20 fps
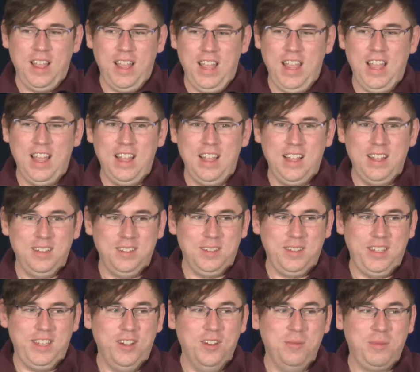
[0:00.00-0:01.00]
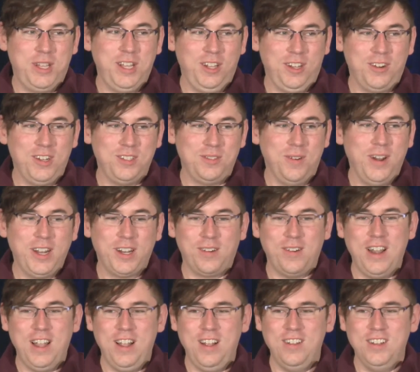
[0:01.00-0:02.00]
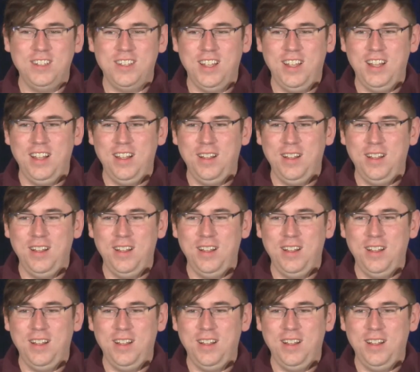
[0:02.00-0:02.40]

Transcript: And the killer is running around